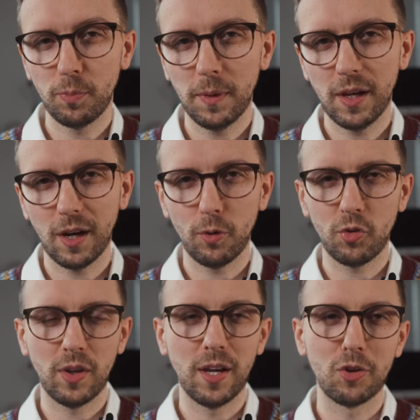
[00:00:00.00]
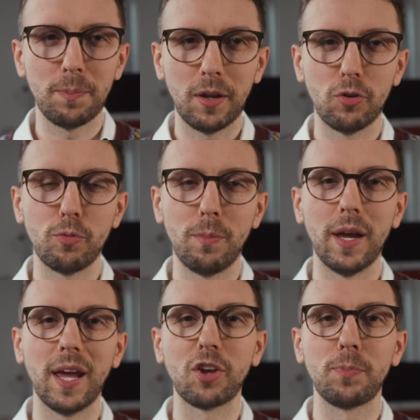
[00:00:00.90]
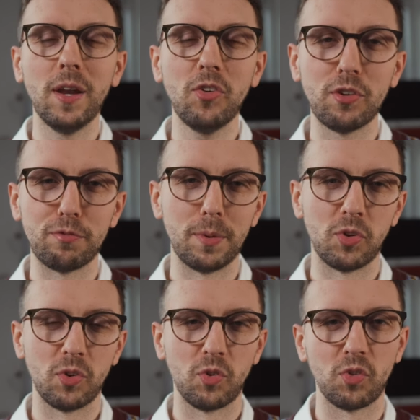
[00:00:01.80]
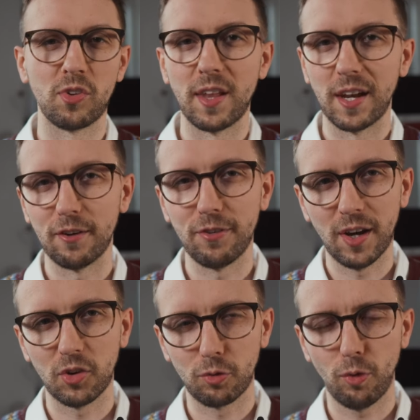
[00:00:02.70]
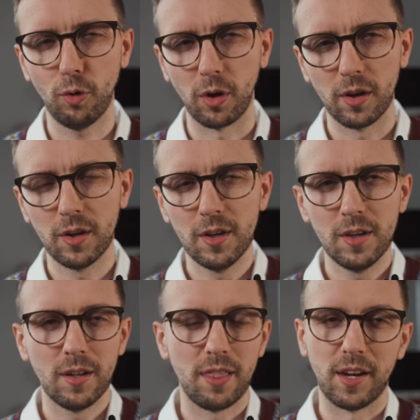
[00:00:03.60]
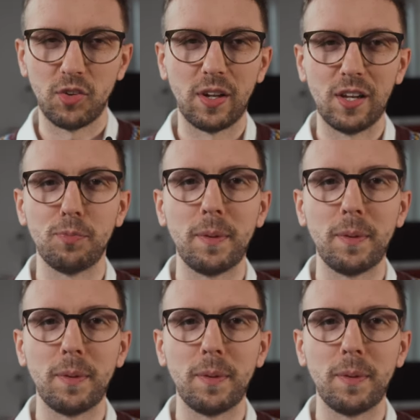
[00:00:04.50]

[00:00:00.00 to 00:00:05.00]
speaking, I would say it's better to buy expensive businesses that are fast growing that's at least